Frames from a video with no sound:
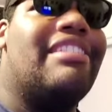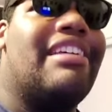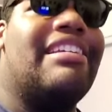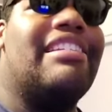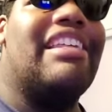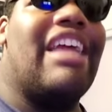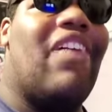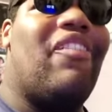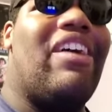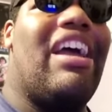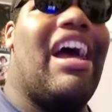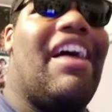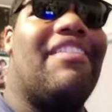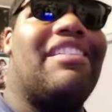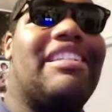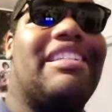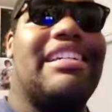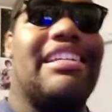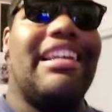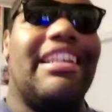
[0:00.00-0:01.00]
scenes that we
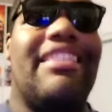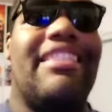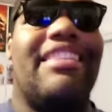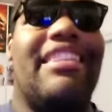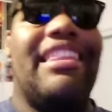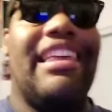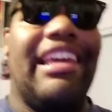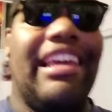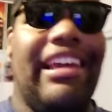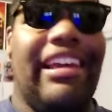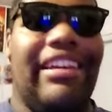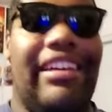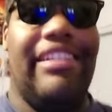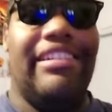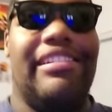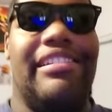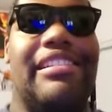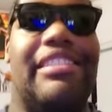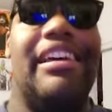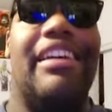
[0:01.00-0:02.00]
haven't seen in
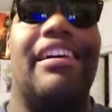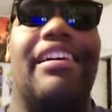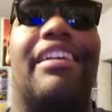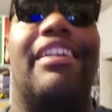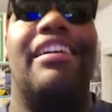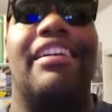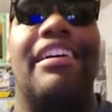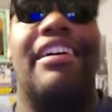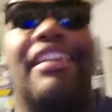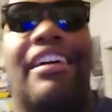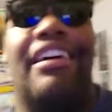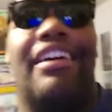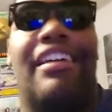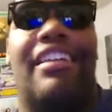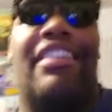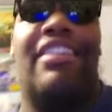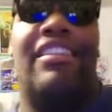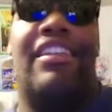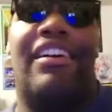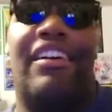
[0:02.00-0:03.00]
theaters,
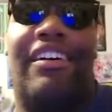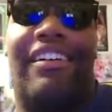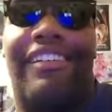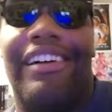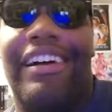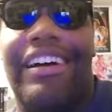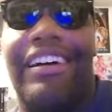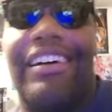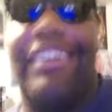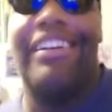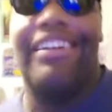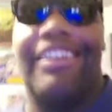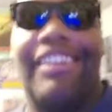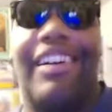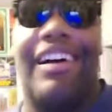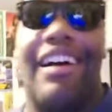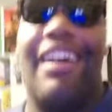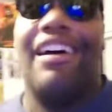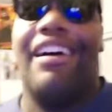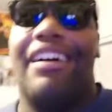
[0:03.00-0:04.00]
though.
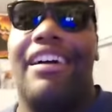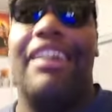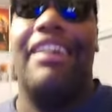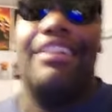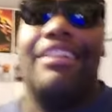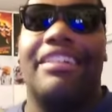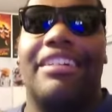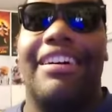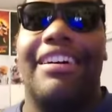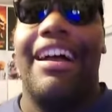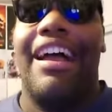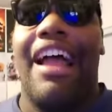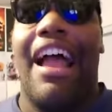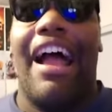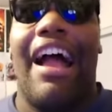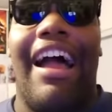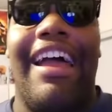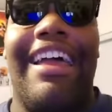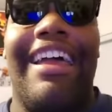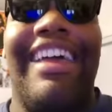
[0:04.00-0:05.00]
So,
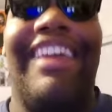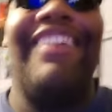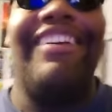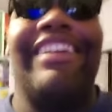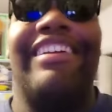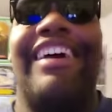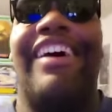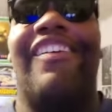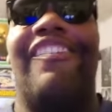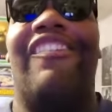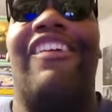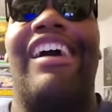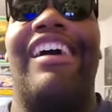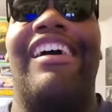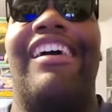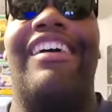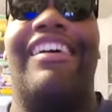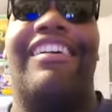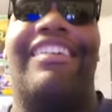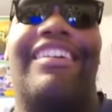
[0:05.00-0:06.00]
you
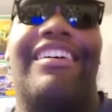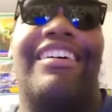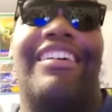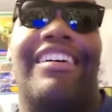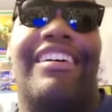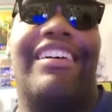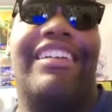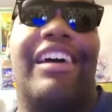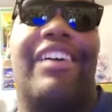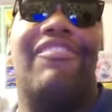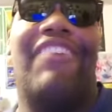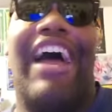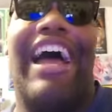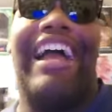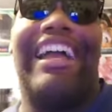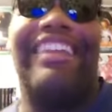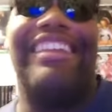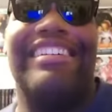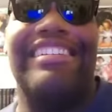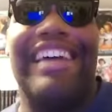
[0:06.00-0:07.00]
know, you know,
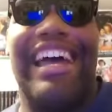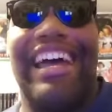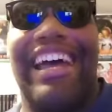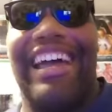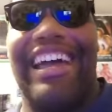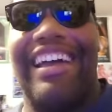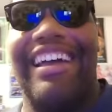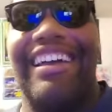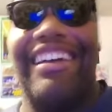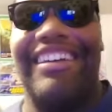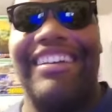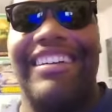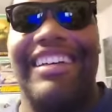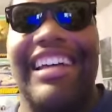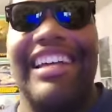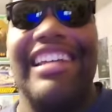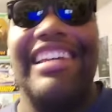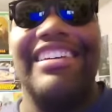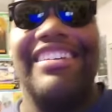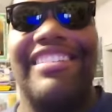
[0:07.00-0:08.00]
back in the day,
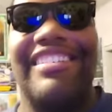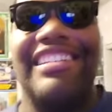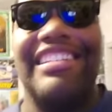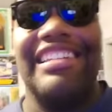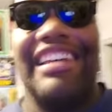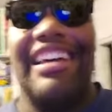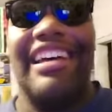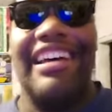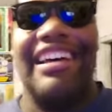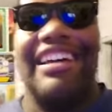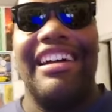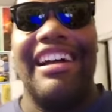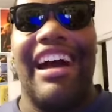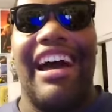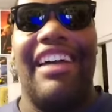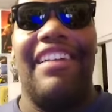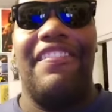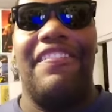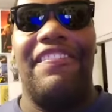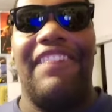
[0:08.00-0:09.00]
it, it was
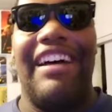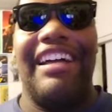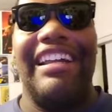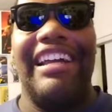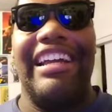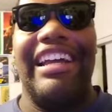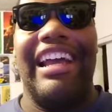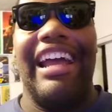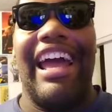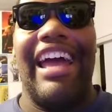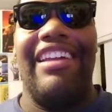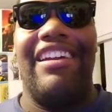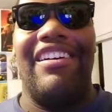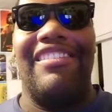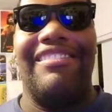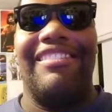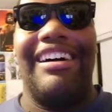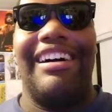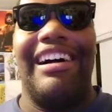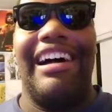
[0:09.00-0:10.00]
kind of funny and,
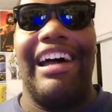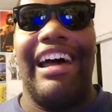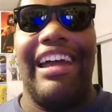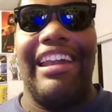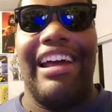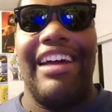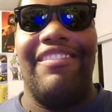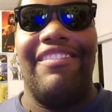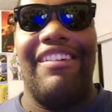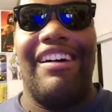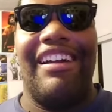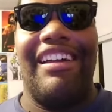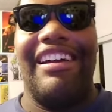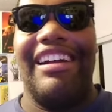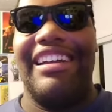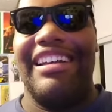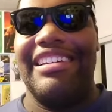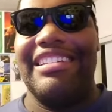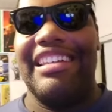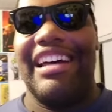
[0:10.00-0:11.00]
ir- and
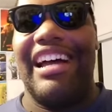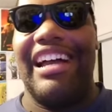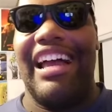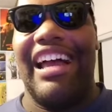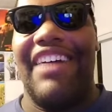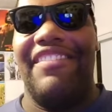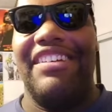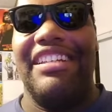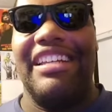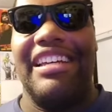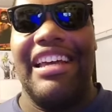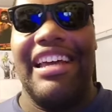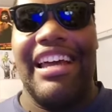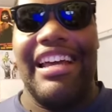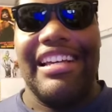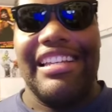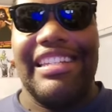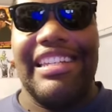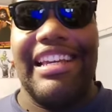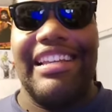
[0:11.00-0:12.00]
ironic because I haven't
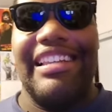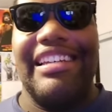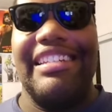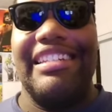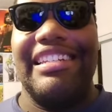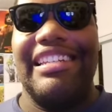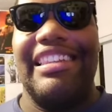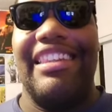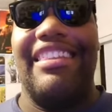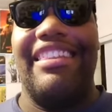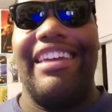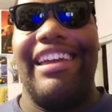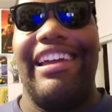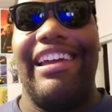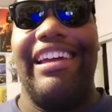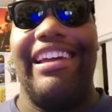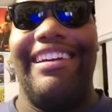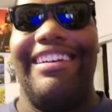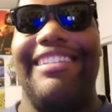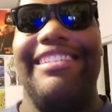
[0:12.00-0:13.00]
seen this in
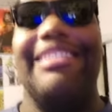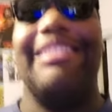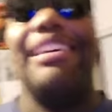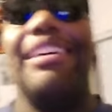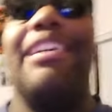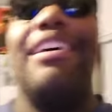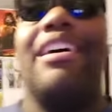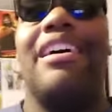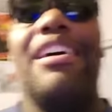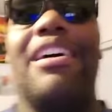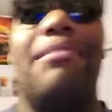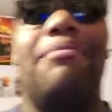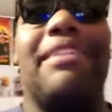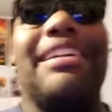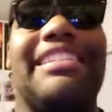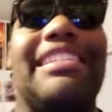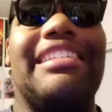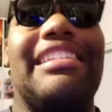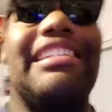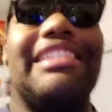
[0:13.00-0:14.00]
theaters,
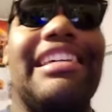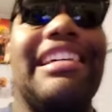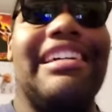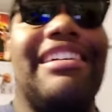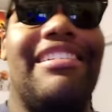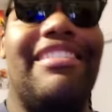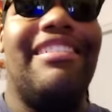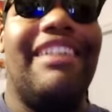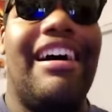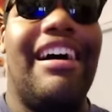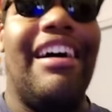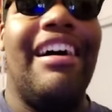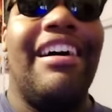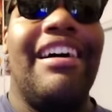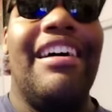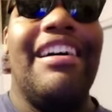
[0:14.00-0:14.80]
but still,